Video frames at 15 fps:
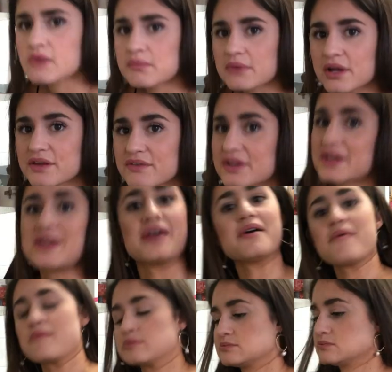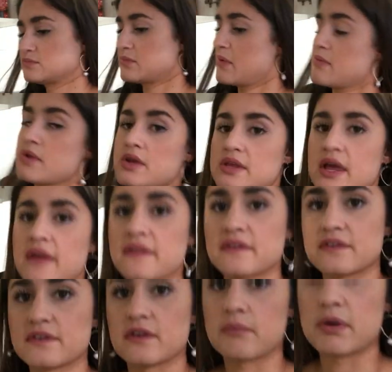not even in it. Yeah, this
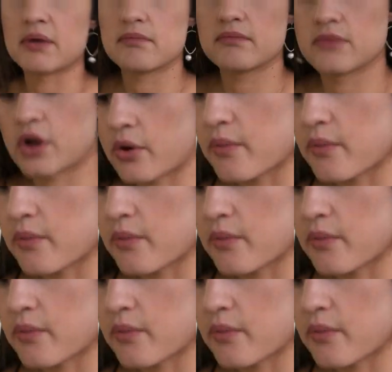is a bit, no.